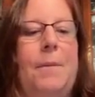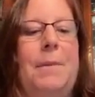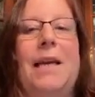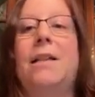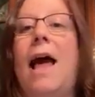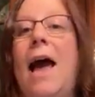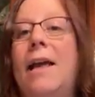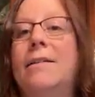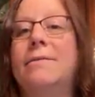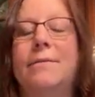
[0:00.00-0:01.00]
Be
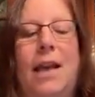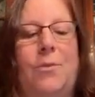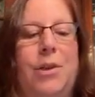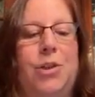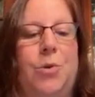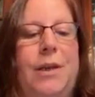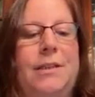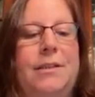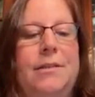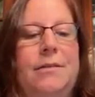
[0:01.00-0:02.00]
glad and
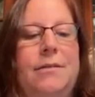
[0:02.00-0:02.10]
rejoice.